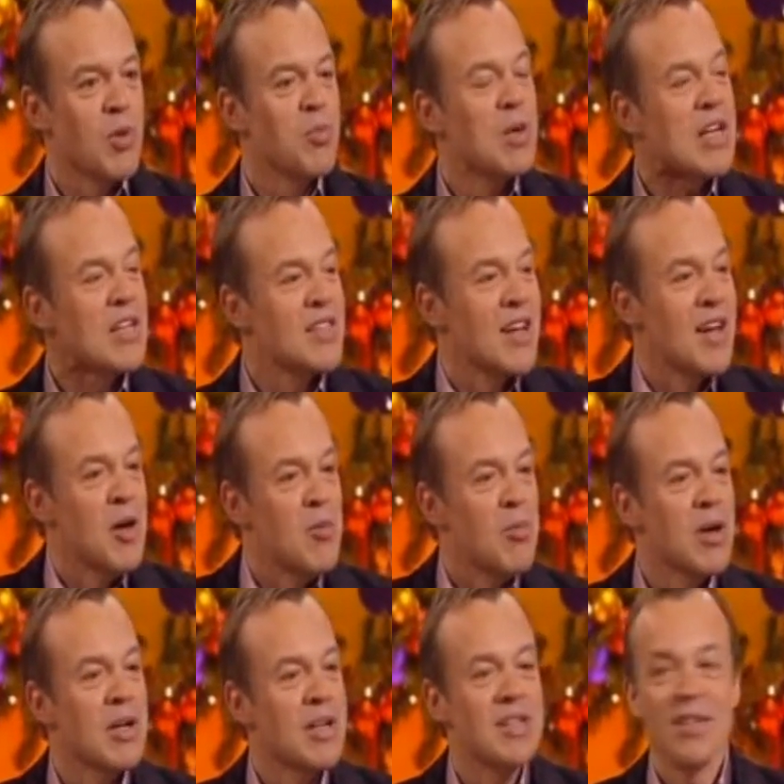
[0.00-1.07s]
well, because,
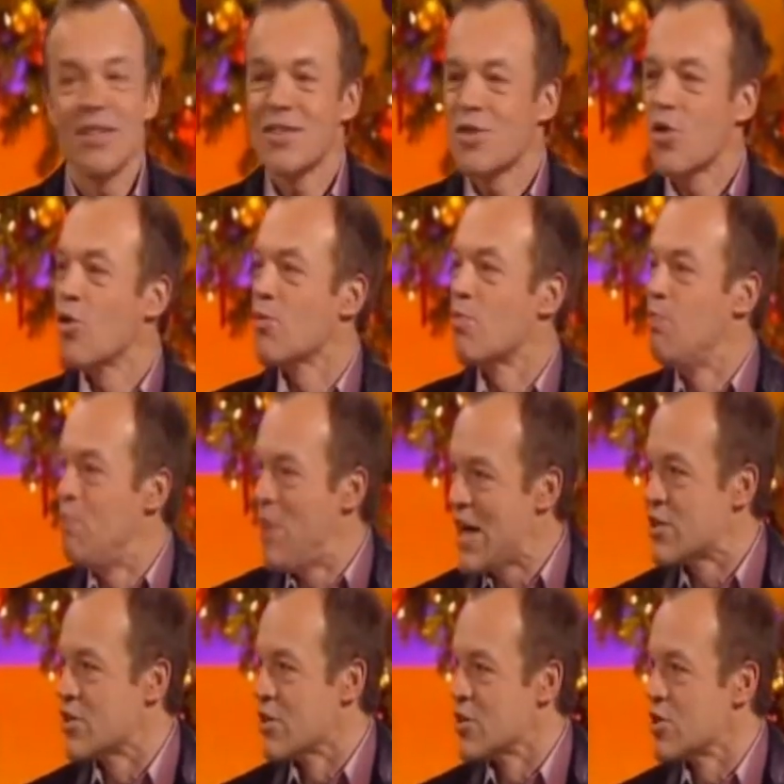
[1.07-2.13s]
because it's called
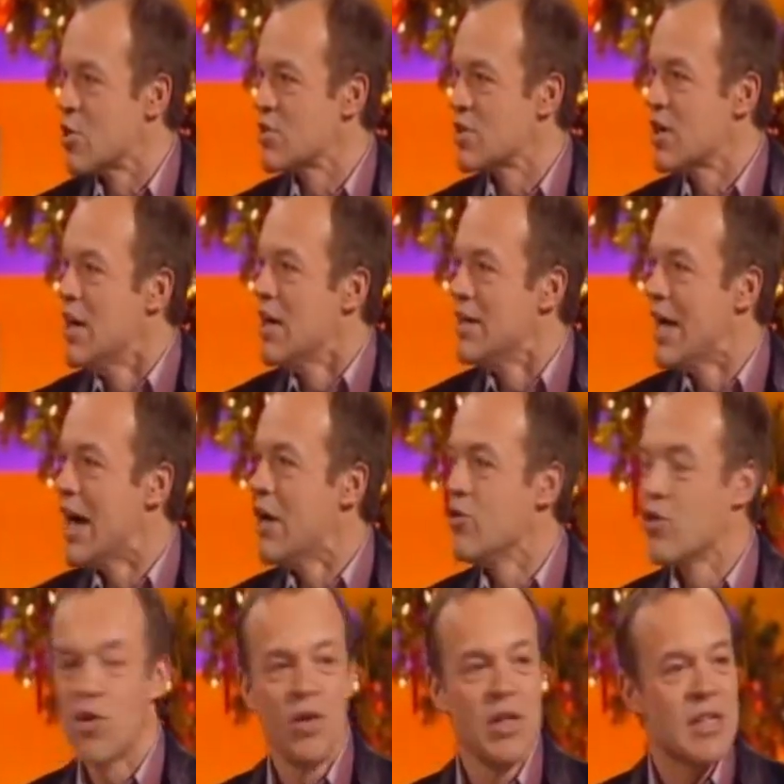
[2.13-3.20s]
Better. So it's like, now
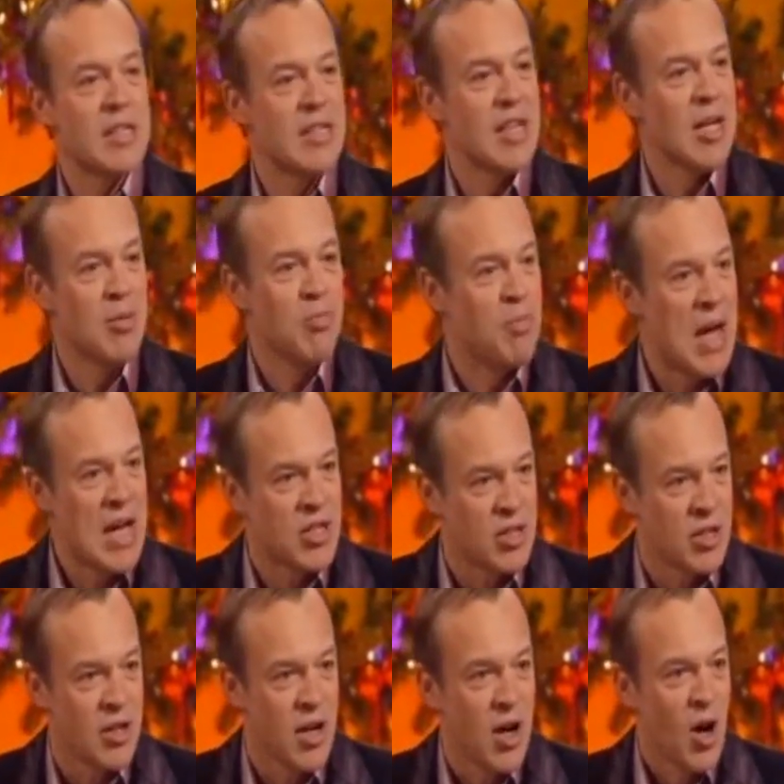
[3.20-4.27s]
you're going to sing better.